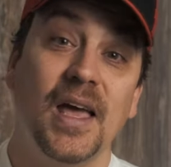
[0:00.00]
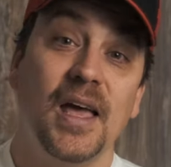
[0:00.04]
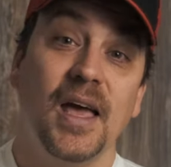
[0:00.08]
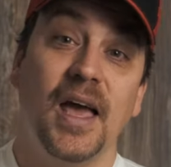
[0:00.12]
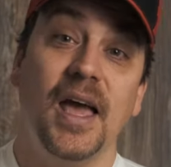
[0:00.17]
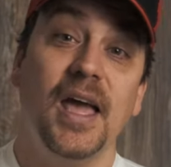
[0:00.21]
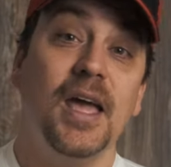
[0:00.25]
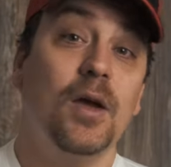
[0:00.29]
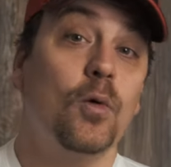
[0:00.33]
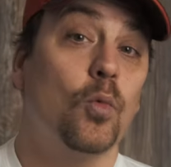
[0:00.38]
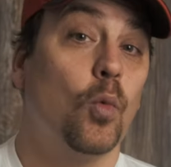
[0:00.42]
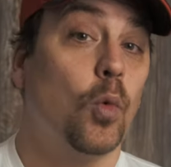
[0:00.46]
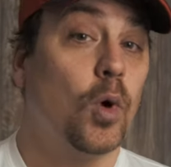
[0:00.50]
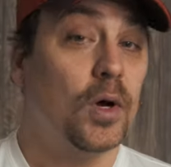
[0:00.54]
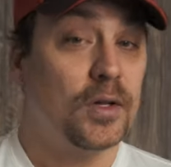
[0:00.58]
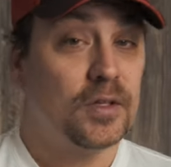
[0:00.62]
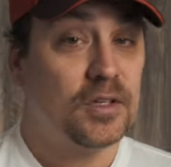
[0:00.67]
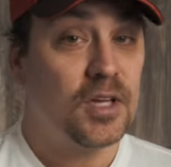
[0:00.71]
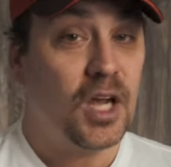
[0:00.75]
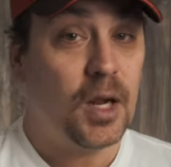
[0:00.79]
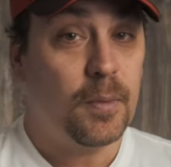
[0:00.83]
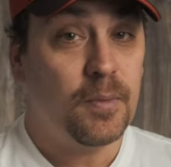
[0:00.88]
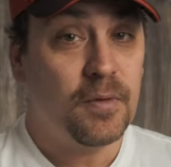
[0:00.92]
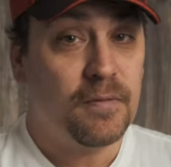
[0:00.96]
Hey, what
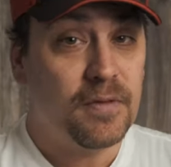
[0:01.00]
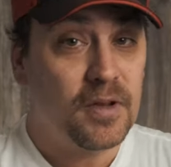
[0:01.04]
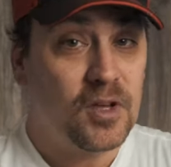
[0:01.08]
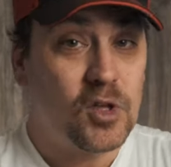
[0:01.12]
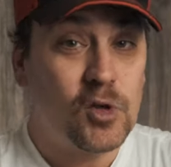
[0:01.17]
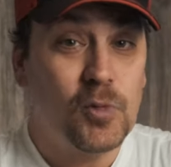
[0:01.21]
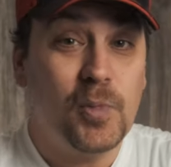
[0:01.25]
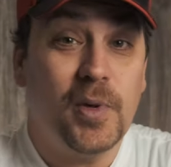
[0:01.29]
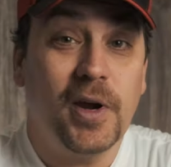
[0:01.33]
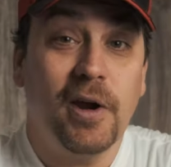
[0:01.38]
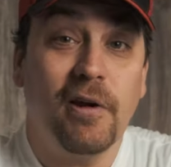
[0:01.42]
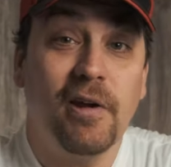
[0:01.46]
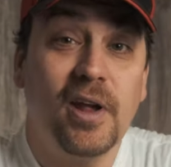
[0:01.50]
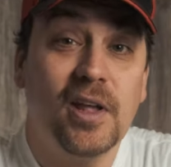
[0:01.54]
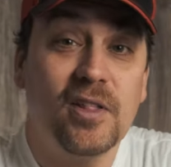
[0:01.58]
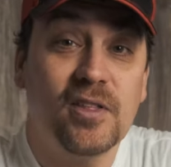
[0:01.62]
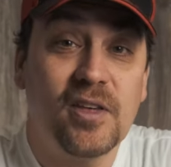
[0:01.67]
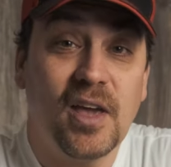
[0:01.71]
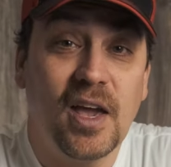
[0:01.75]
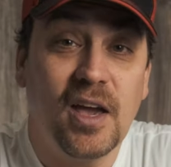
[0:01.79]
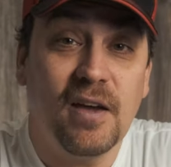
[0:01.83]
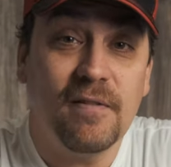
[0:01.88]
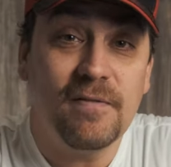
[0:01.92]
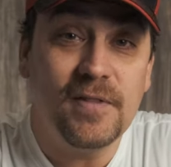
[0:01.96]
type of experience
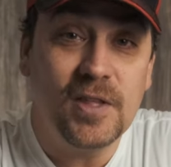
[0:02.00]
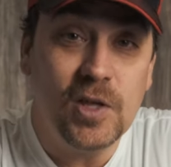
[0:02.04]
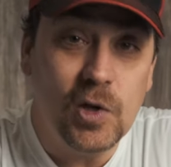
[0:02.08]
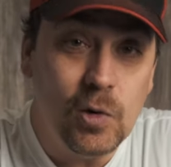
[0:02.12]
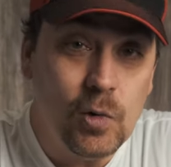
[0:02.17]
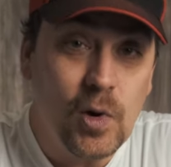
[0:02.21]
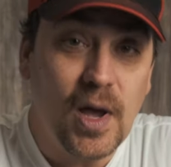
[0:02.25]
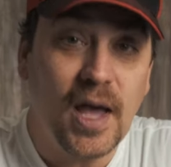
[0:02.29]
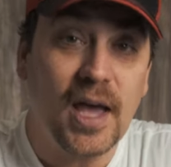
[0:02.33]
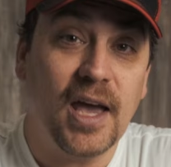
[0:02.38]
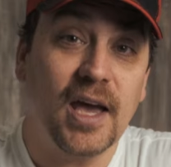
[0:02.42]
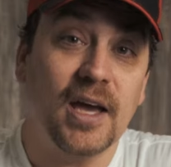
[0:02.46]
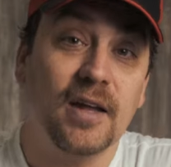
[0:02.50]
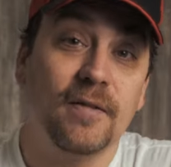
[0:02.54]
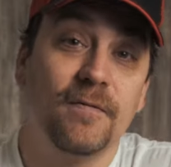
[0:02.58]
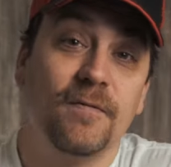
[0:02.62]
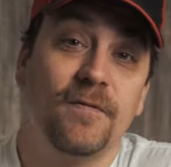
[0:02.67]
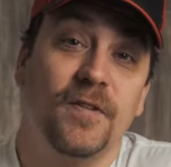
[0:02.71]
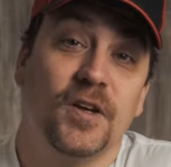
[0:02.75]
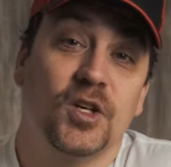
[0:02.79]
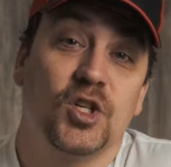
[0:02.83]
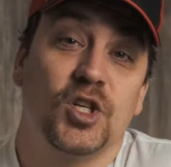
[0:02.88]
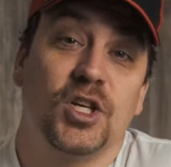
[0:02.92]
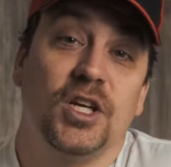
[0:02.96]
have you had
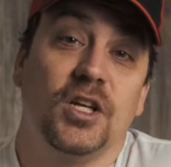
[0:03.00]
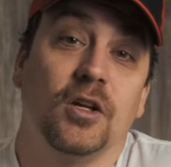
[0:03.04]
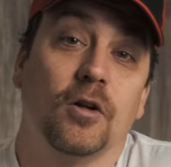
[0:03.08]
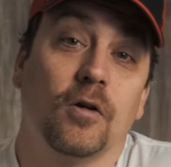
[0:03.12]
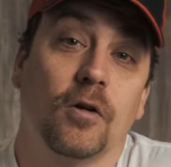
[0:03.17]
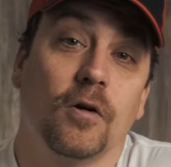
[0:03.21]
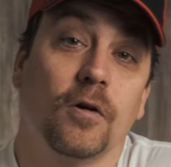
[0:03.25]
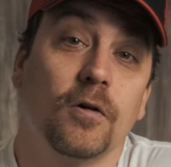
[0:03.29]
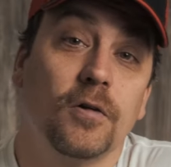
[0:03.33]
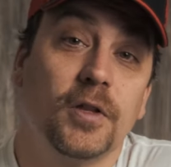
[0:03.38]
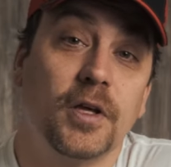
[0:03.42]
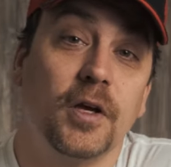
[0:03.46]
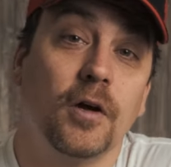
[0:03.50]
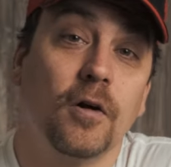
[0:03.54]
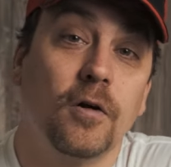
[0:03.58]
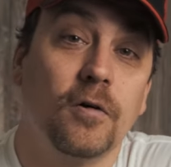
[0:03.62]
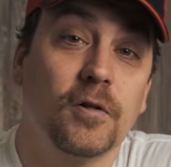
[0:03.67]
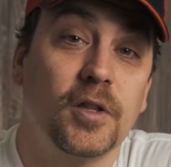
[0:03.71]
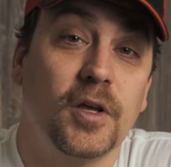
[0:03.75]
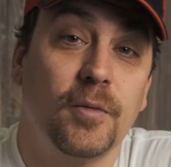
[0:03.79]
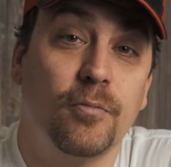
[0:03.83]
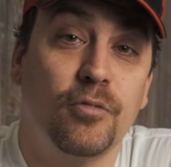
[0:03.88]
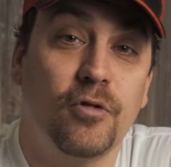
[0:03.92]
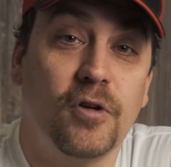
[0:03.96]
fishing early
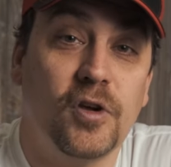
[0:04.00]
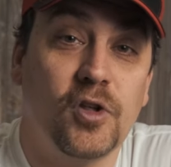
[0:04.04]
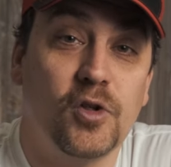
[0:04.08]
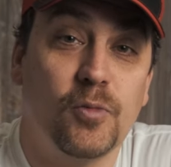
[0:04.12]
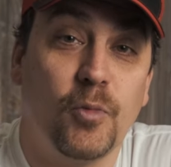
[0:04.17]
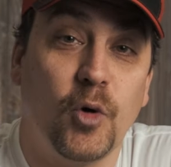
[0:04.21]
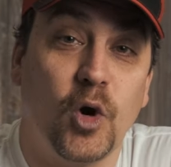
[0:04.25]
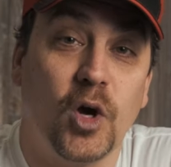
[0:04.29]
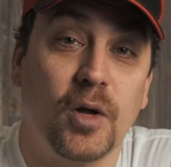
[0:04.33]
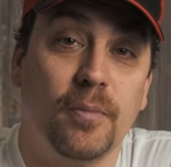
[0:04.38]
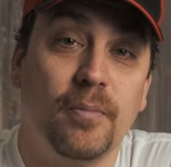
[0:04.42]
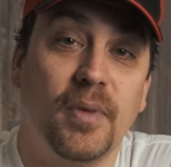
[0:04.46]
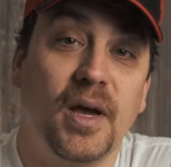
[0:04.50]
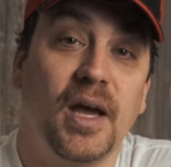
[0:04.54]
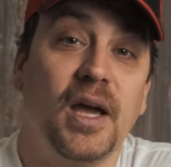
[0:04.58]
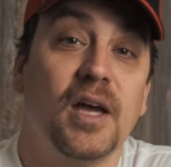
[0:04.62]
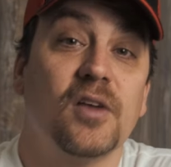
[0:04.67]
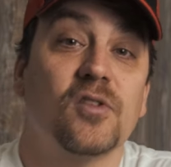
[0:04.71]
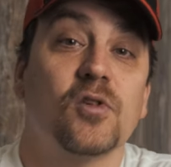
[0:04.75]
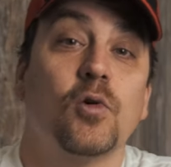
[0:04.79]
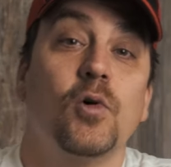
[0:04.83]
pre-spawn bass?